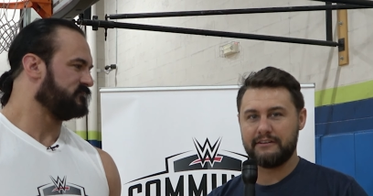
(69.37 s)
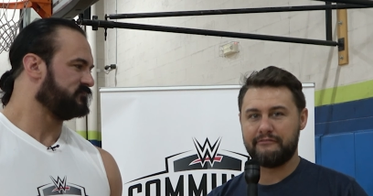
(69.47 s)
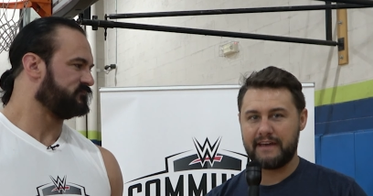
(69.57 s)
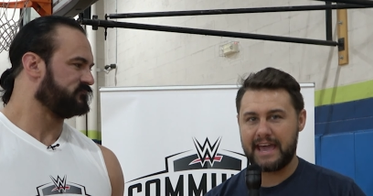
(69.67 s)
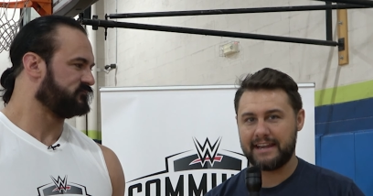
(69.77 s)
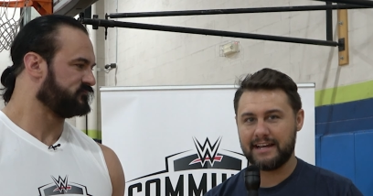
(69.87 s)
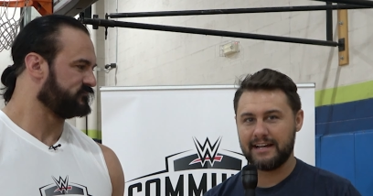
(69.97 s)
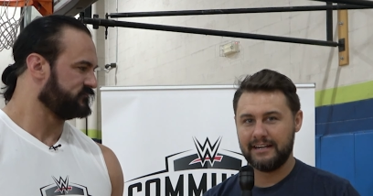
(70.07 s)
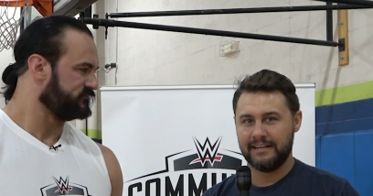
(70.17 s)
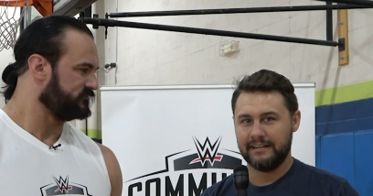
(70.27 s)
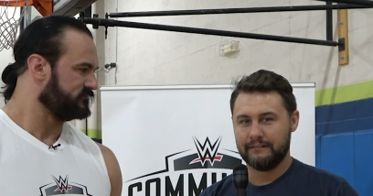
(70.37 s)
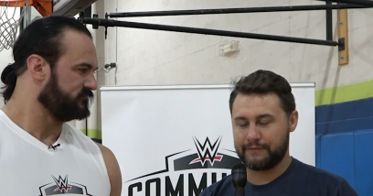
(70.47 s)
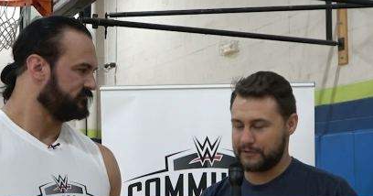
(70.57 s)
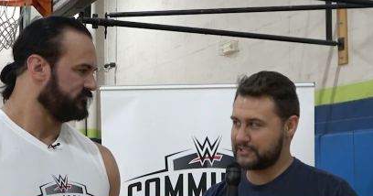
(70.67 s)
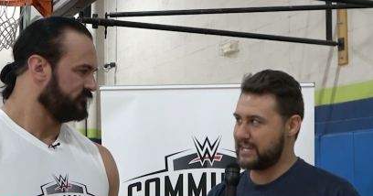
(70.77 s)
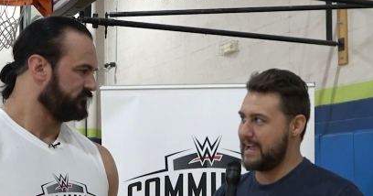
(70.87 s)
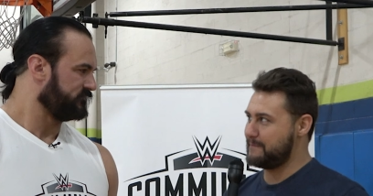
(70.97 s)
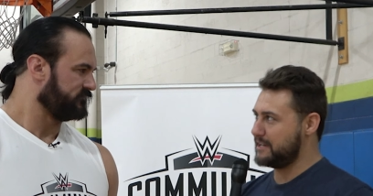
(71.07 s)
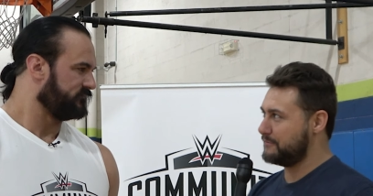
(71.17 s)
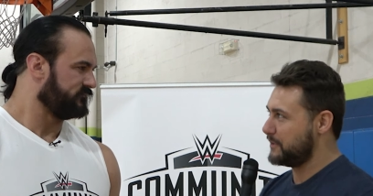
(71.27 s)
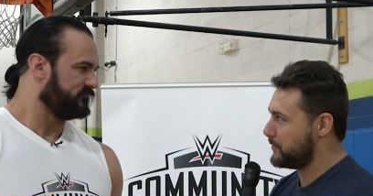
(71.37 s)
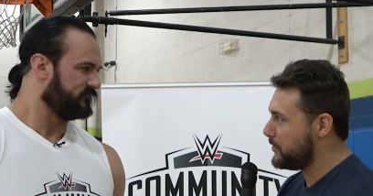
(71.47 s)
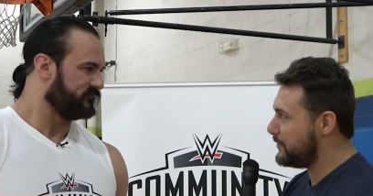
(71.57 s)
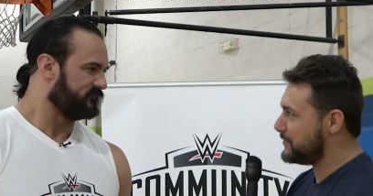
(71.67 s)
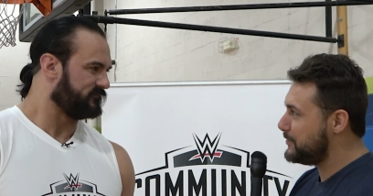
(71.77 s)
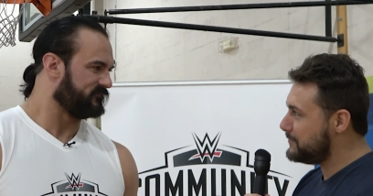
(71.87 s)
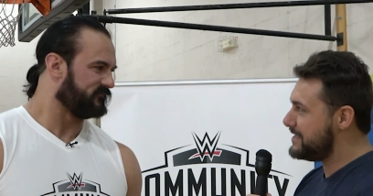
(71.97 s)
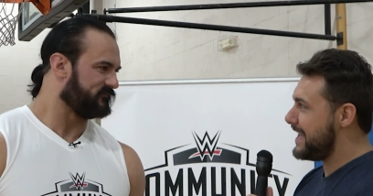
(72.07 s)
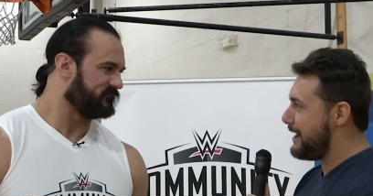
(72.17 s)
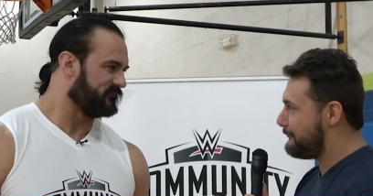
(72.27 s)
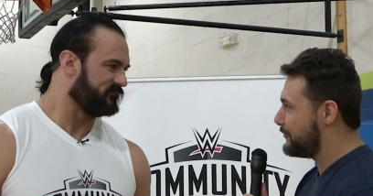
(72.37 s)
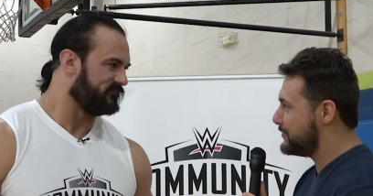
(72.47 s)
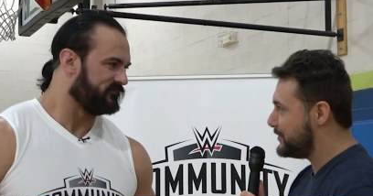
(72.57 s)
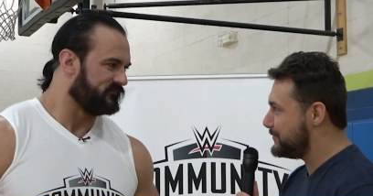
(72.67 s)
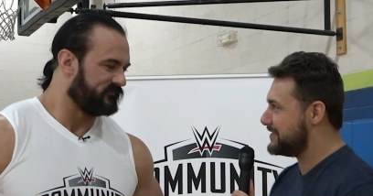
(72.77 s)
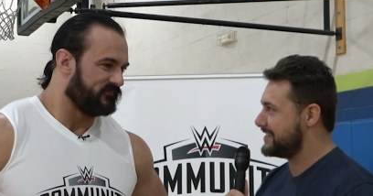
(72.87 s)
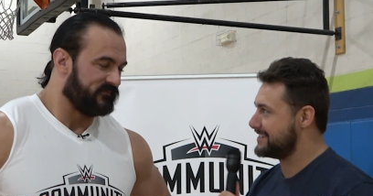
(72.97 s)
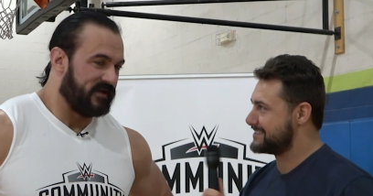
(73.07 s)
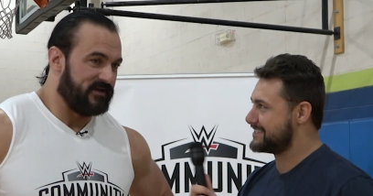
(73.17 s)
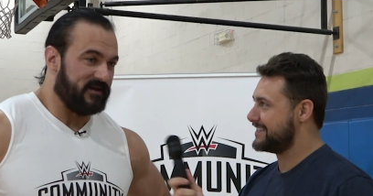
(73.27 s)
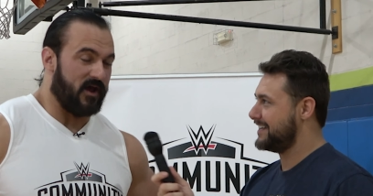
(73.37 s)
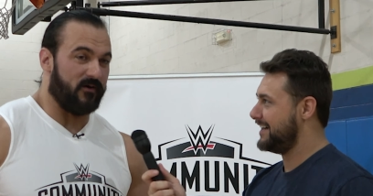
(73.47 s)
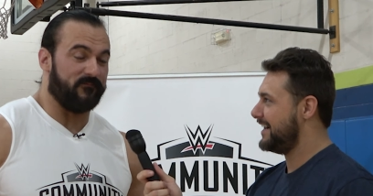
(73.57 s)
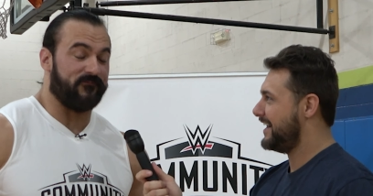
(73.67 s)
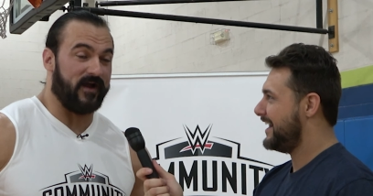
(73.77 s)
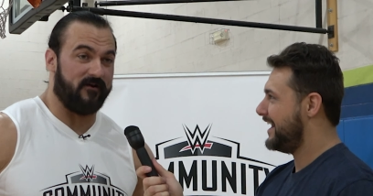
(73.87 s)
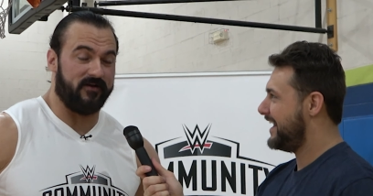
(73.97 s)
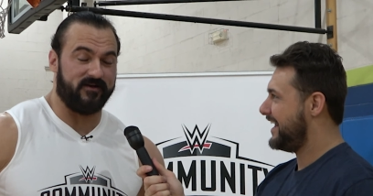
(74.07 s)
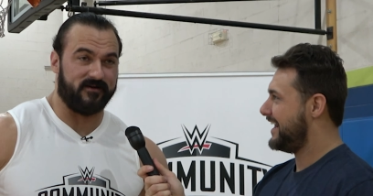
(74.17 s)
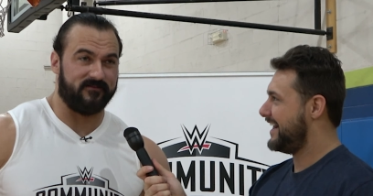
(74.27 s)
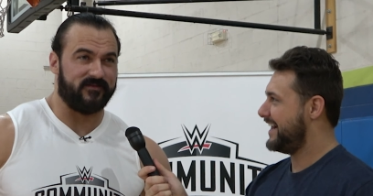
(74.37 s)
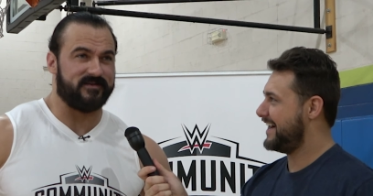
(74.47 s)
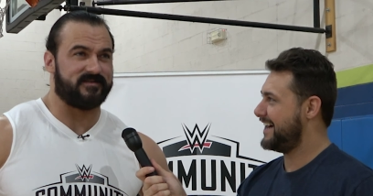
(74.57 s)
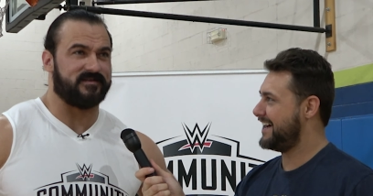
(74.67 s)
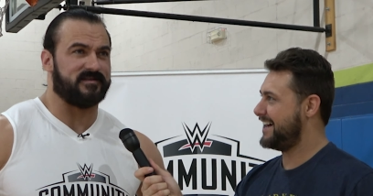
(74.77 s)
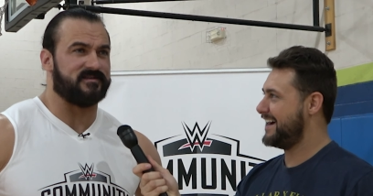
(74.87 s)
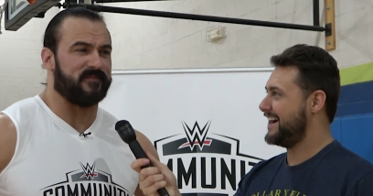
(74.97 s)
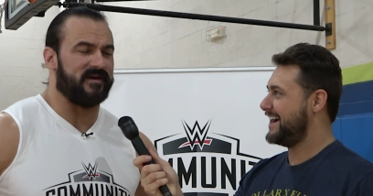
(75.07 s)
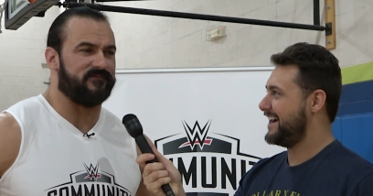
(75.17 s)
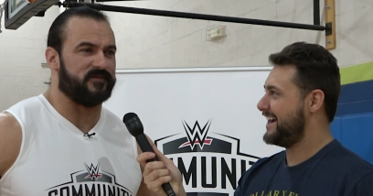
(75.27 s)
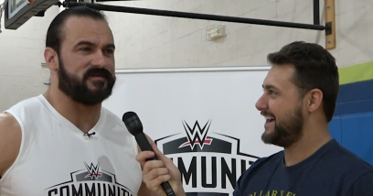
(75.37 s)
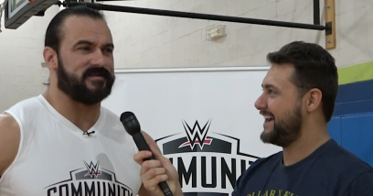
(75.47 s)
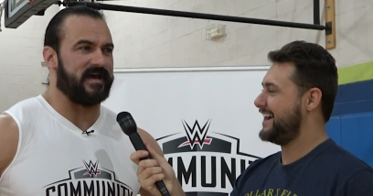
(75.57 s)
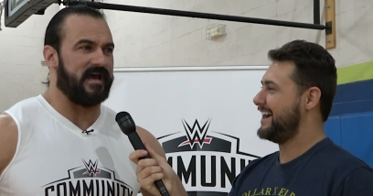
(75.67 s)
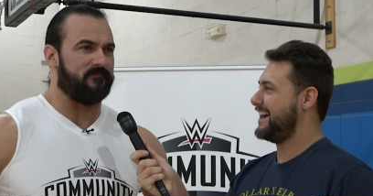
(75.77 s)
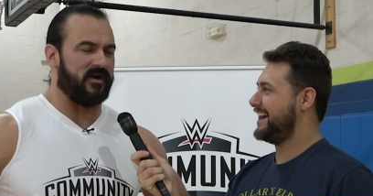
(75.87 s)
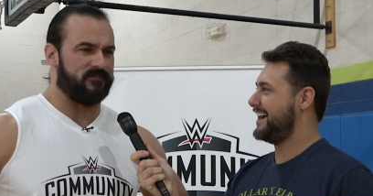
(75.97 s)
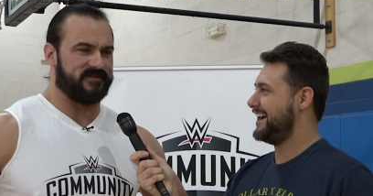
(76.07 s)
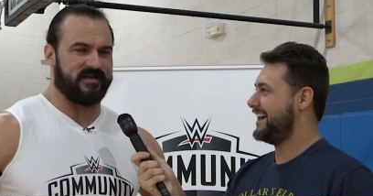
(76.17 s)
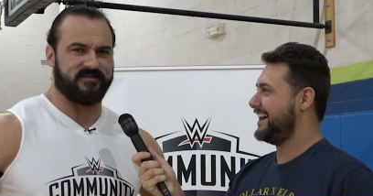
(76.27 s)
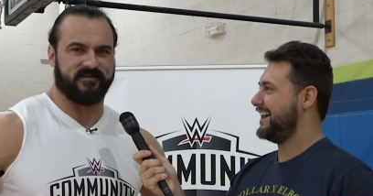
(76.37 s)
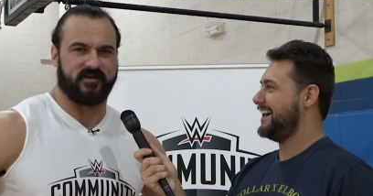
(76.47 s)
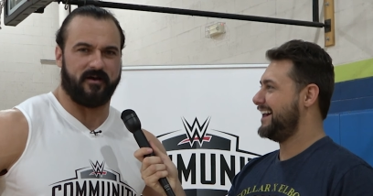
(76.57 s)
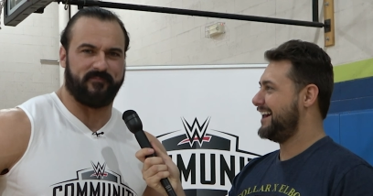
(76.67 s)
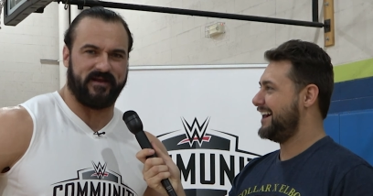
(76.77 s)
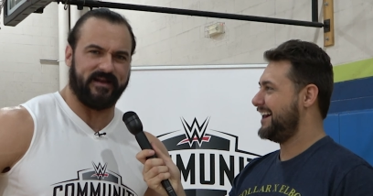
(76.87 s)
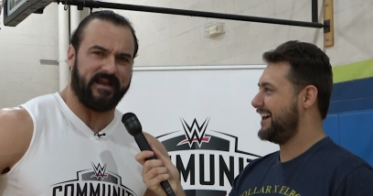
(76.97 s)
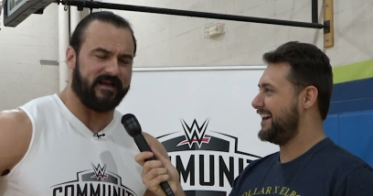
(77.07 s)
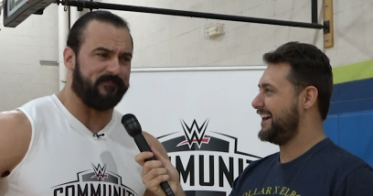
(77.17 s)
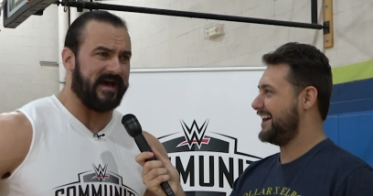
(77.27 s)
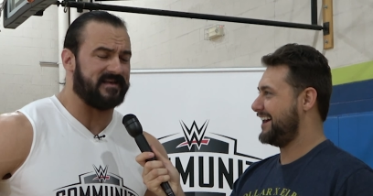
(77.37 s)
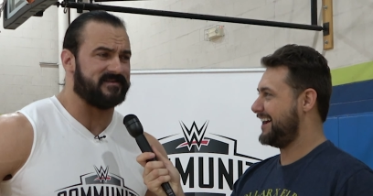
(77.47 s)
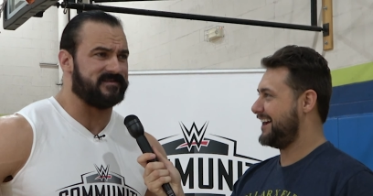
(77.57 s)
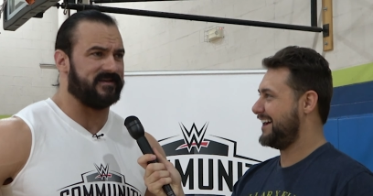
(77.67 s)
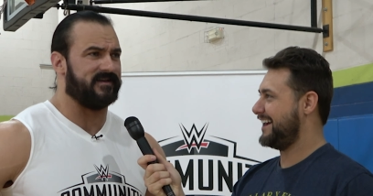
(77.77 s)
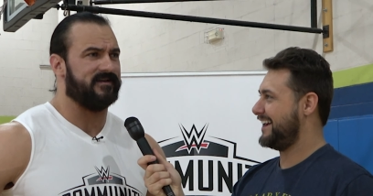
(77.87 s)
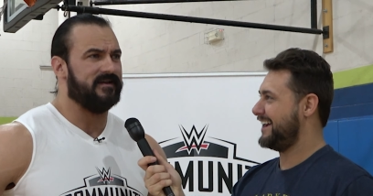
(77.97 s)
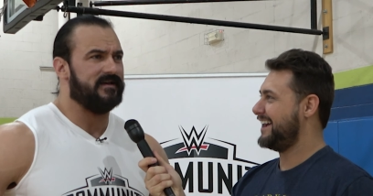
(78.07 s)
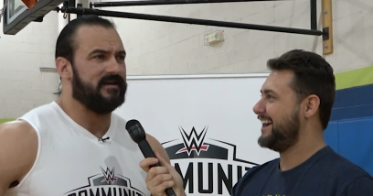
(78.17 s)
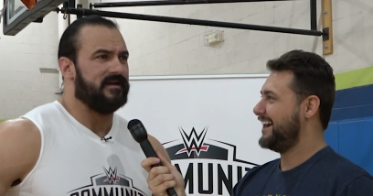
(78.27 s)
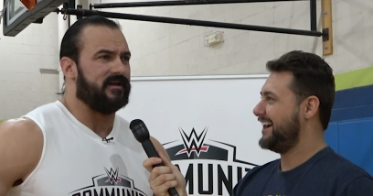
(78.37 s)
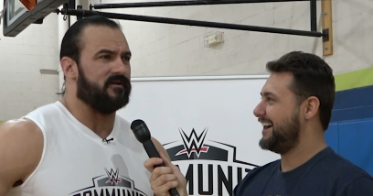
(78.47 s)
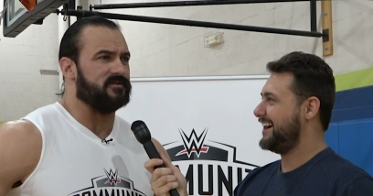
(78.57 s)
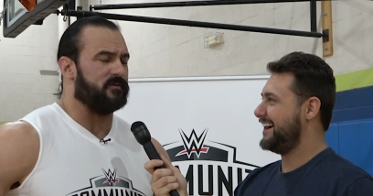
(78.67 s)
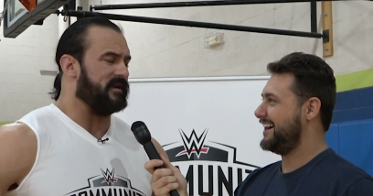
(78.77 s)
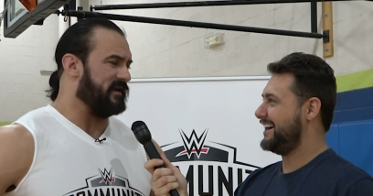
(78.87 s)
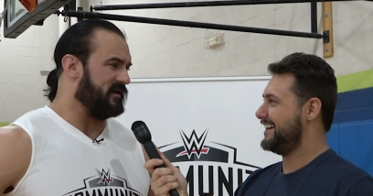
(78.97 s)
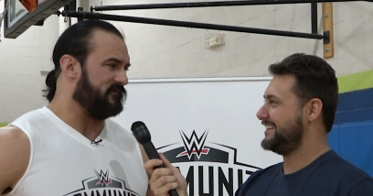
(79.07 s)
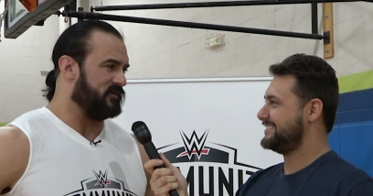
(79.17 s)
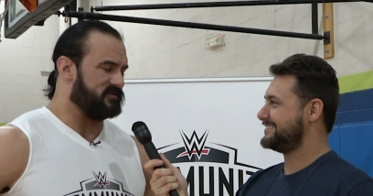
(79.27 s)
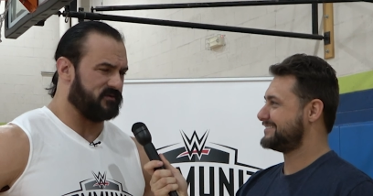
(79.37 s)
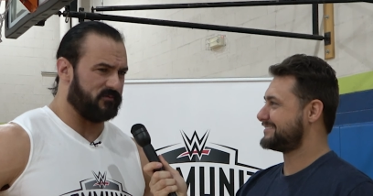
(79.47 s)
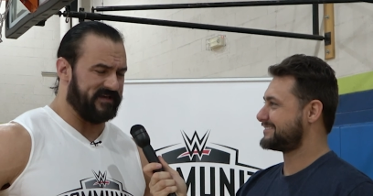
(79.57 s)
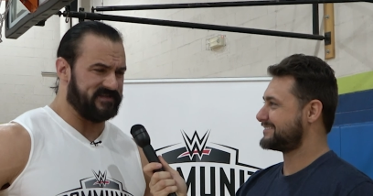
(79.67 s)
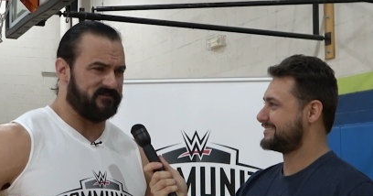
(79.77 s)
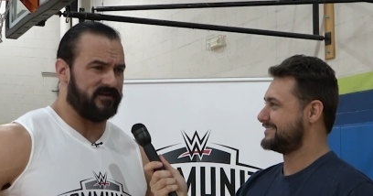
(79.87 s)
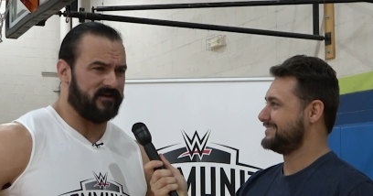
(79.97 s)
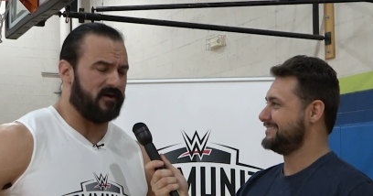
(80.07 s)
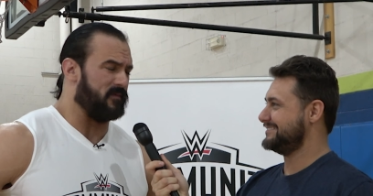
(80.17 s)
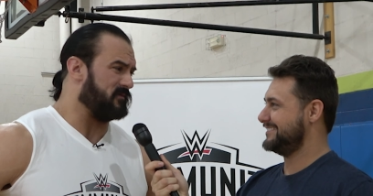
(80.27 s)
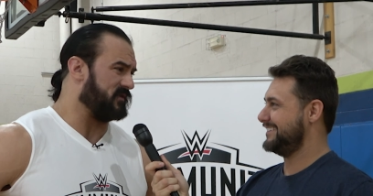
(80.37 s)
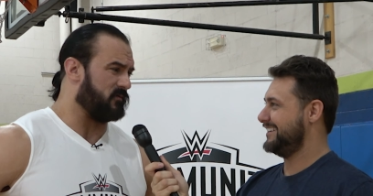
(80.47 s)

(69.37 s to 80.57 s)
Speaker 1: Nevada. First time interview. You you never do these. No, I'm very nervous. This is
Speaker 2: my first time representing the company in any capacity, and you know, doing an interview, so go easy on me with the